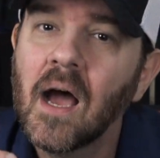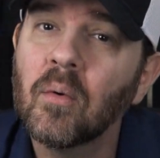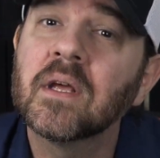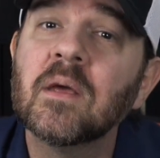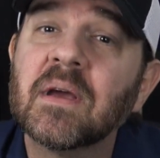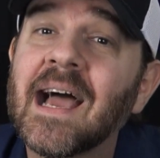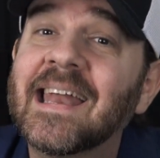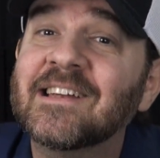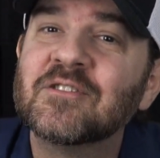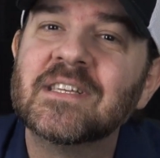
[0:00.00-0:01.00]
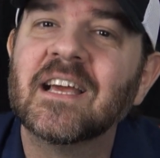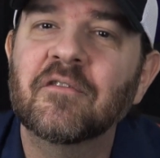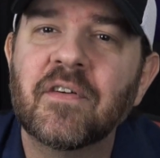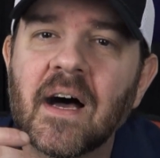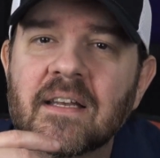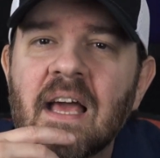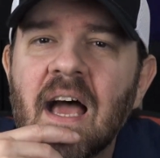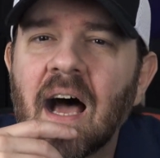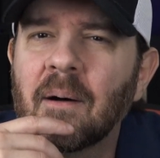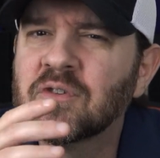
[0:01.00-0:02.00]
I want to keep it kind of interesting and fun.
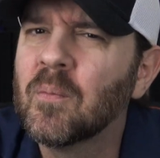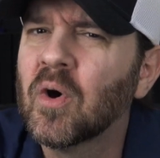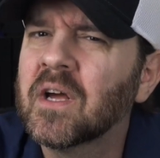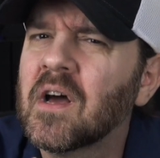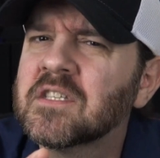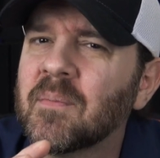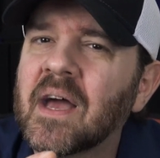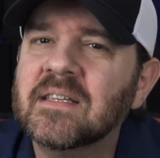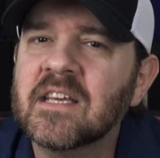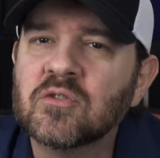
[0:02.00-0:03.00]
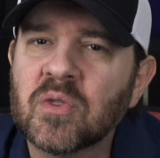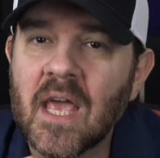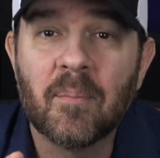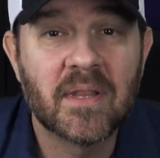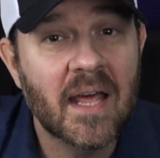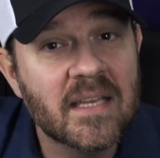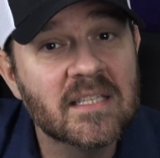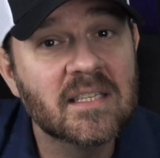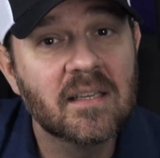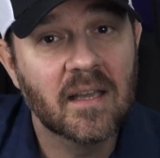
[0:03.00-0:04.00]
So I'm working on some ideas with that, but that
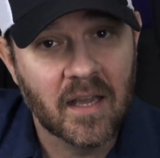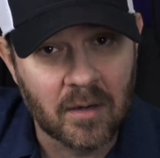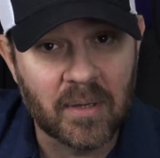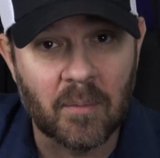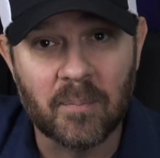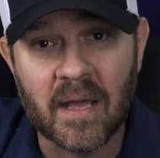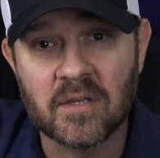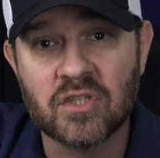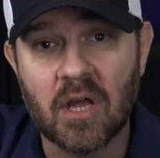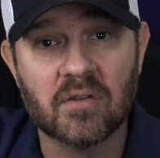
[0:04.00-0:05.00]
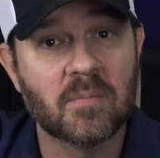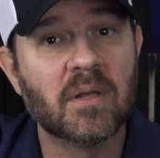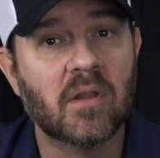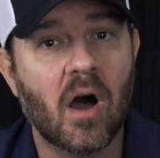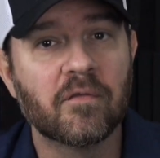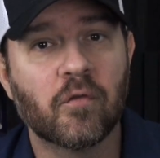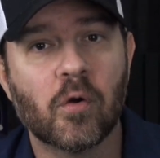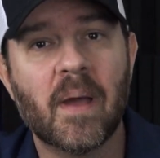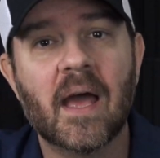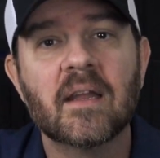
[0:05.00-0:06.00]
is going to be coming back to the channel. It's going to be a long
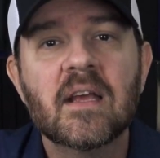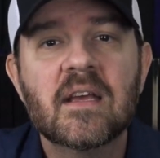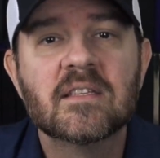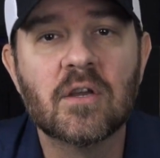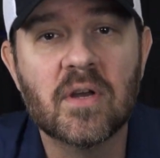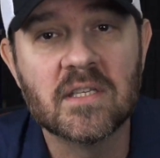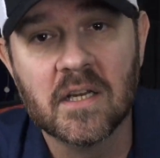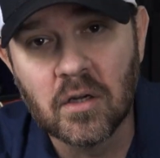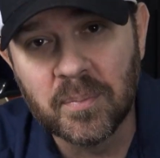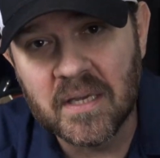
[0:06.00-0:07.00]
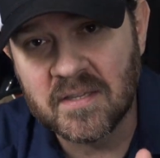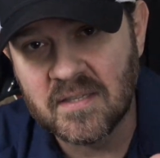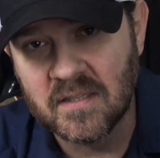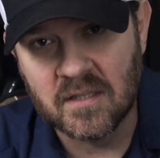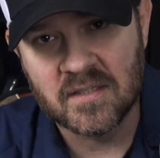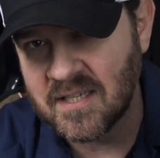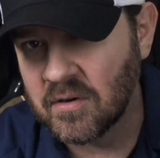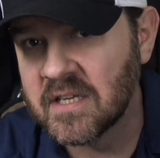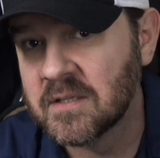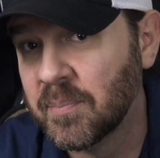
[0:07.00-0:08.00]
format series, and it'll be a
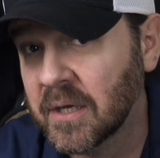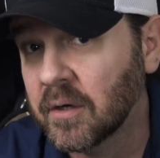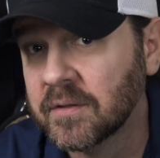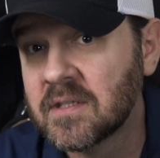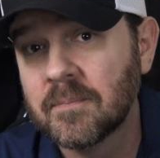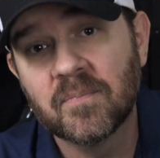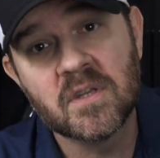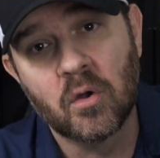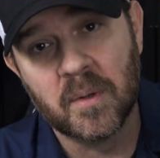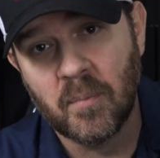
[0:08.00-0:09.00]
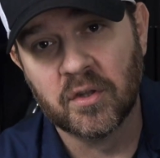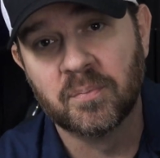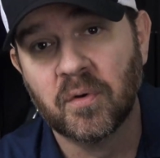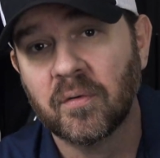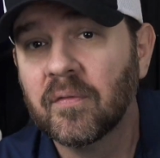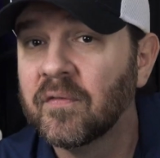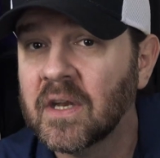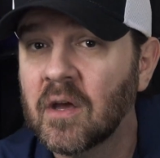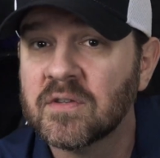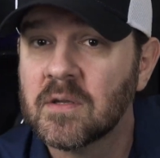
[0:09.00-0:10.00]
series builds. So it'll be multiple
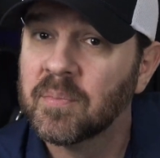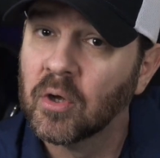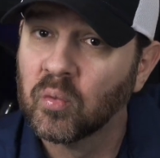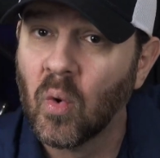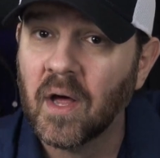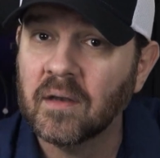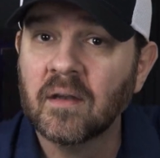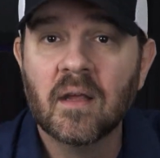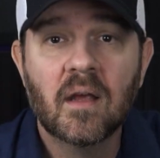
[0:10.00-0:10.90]
videos to build one.